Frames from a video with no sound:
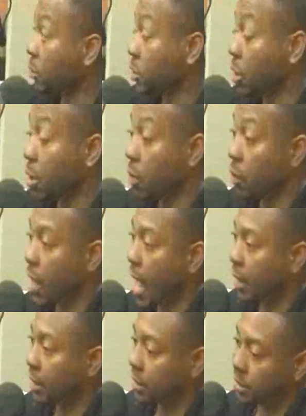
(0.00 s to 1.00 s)
So we
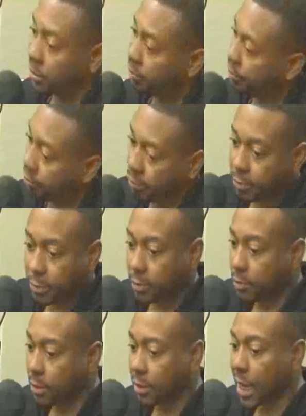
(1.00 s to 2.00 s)
got to just
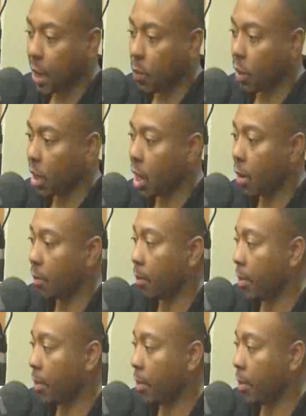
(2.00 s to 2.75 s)
take what come,